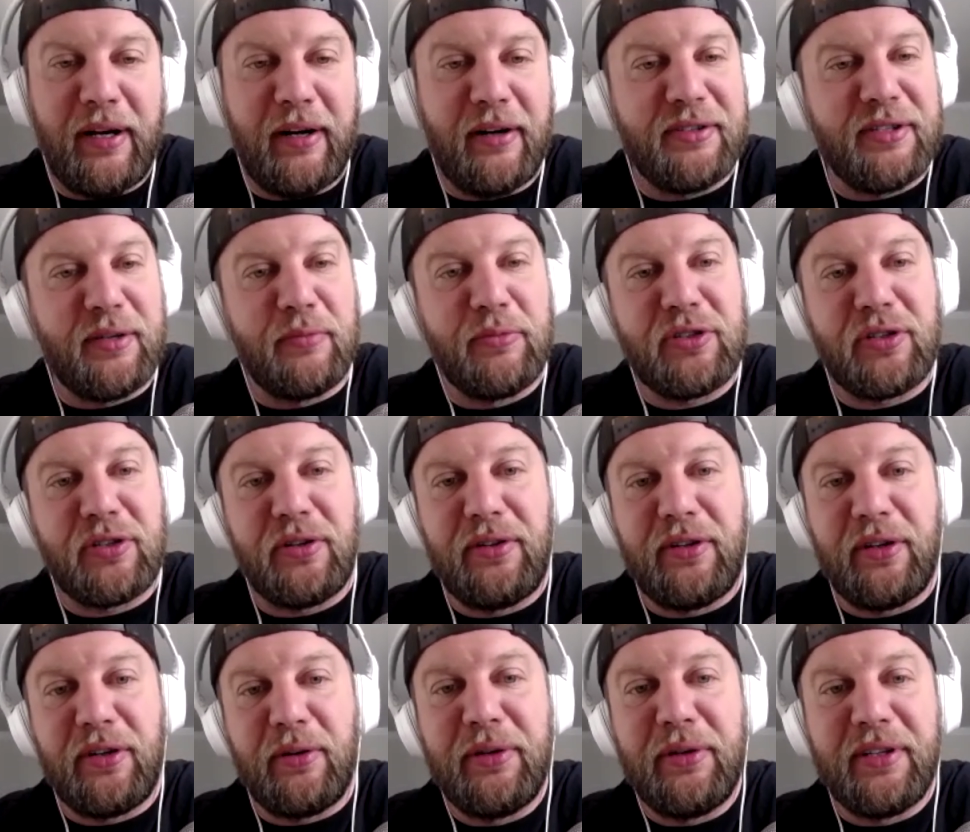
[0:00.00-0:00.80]
I'm sure
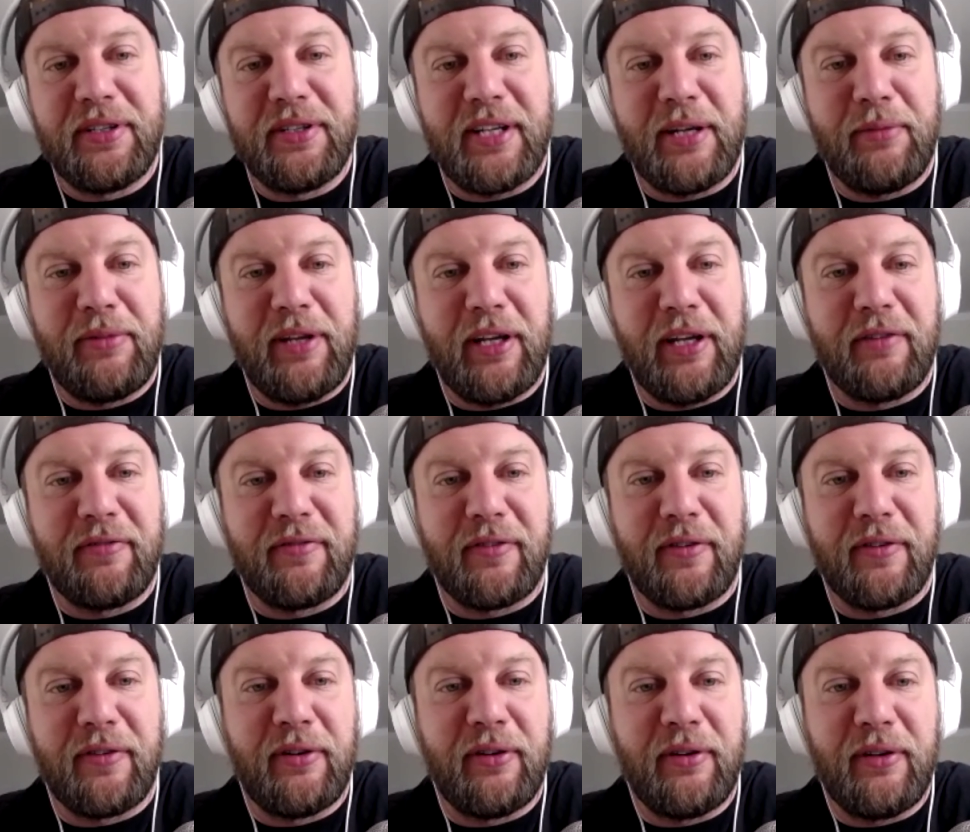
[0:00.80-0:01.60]
that'll be the same thing
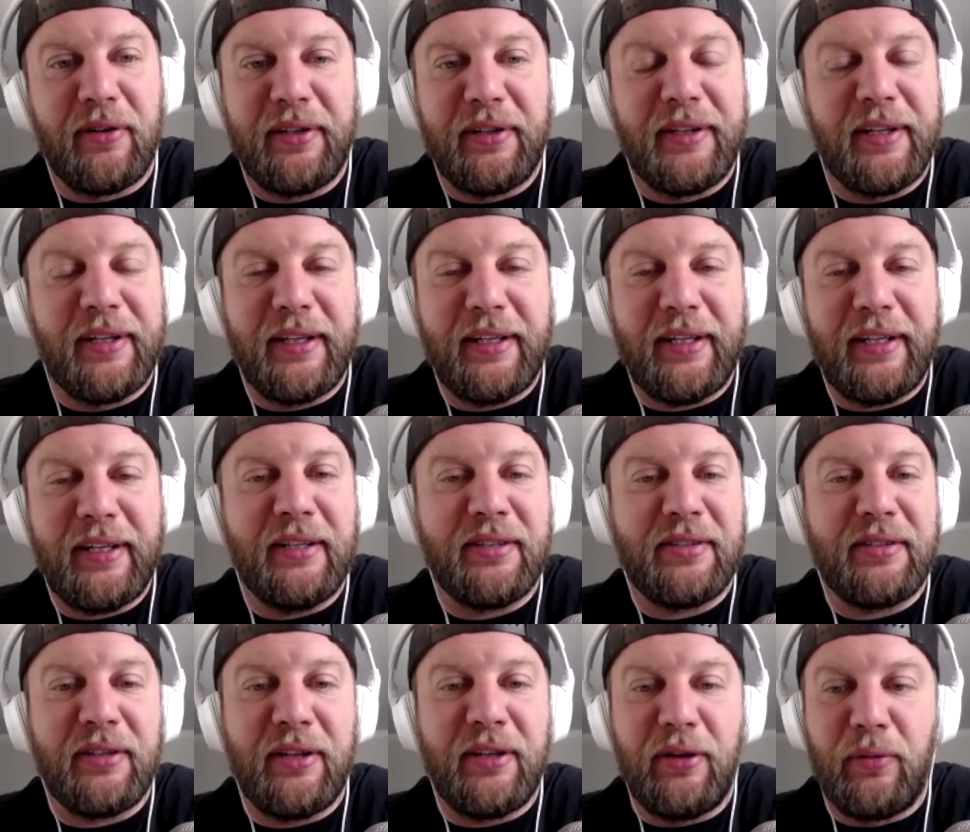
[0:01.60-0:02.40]
for the
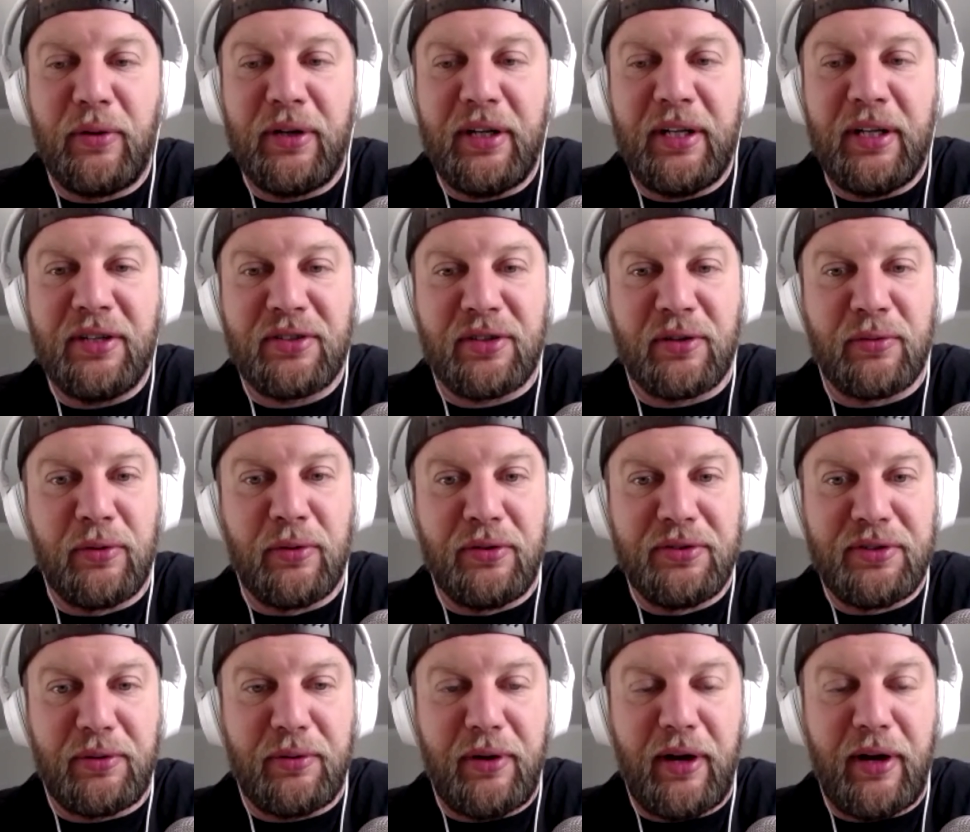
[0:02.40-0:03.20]
East, when Easter
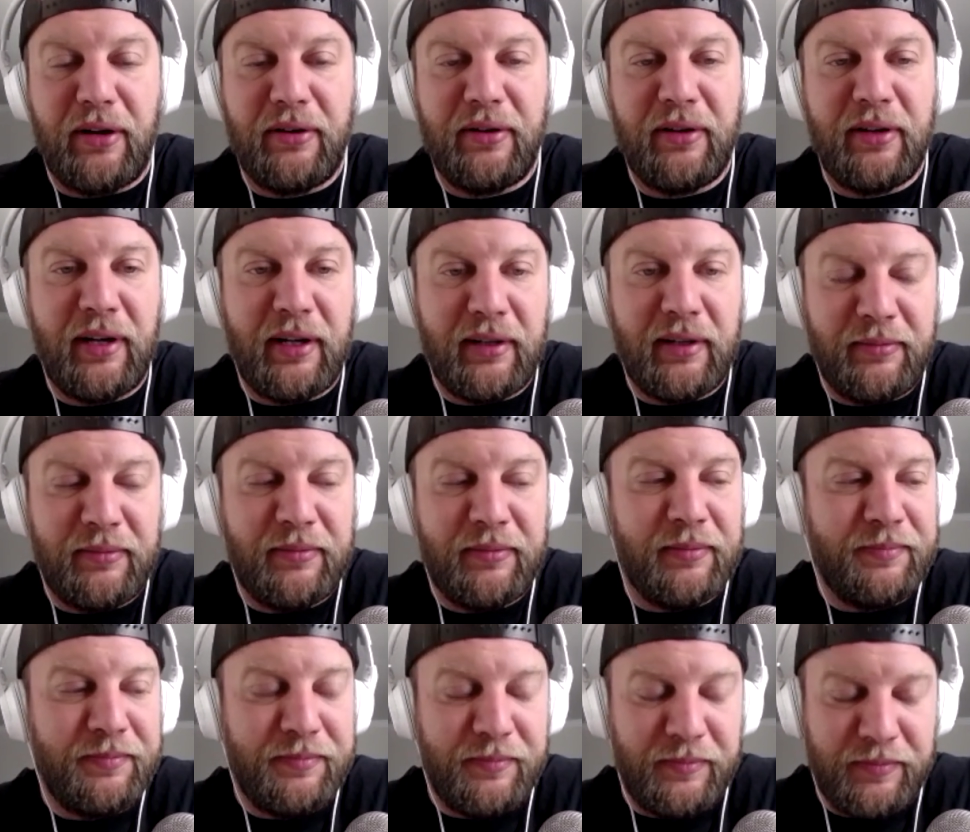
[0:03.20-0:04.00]
rolls around,
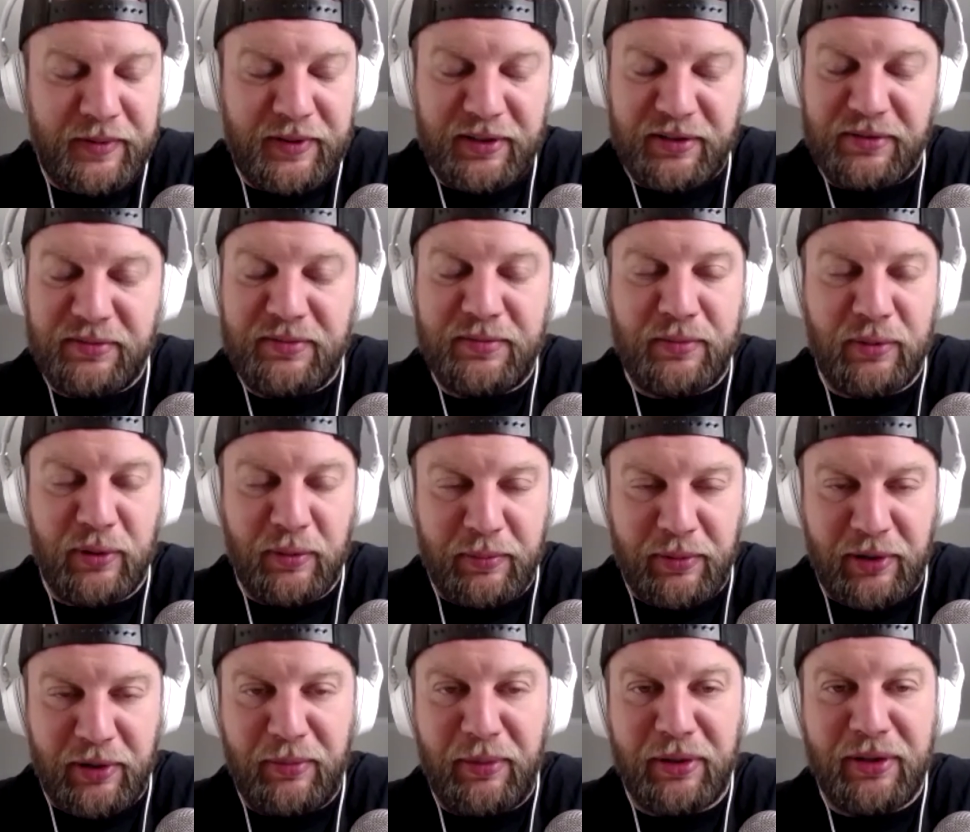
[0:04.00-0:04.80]
because we're
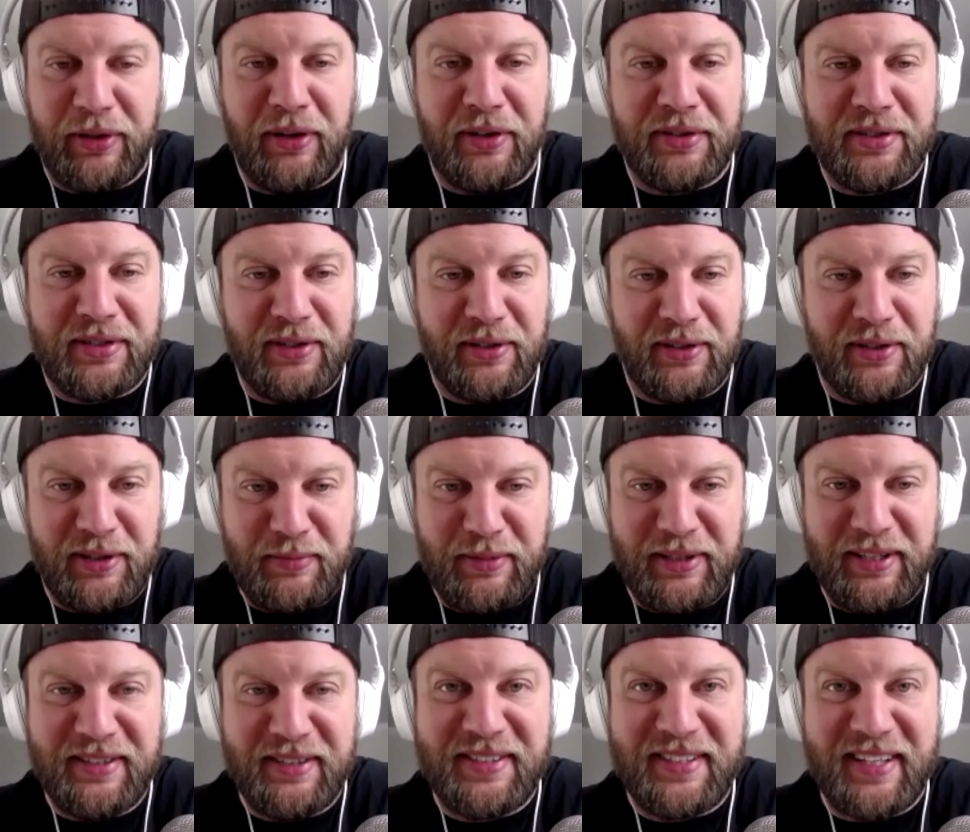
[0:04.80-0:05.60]
probably all still going to be
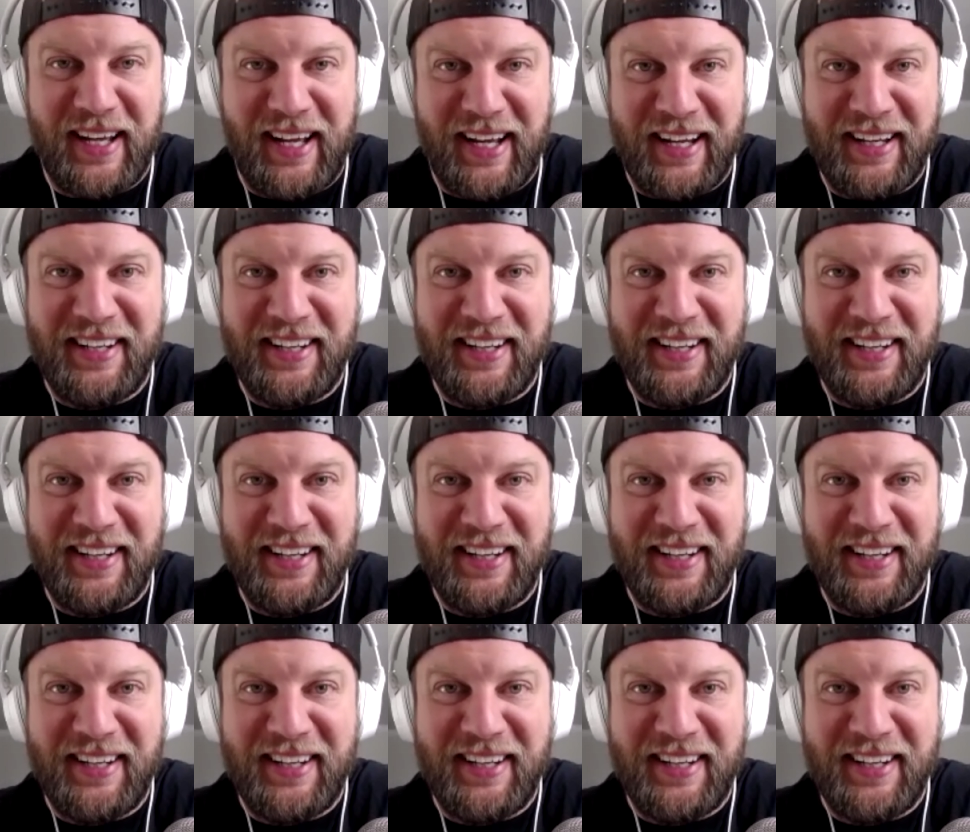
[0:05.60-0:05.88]
inside.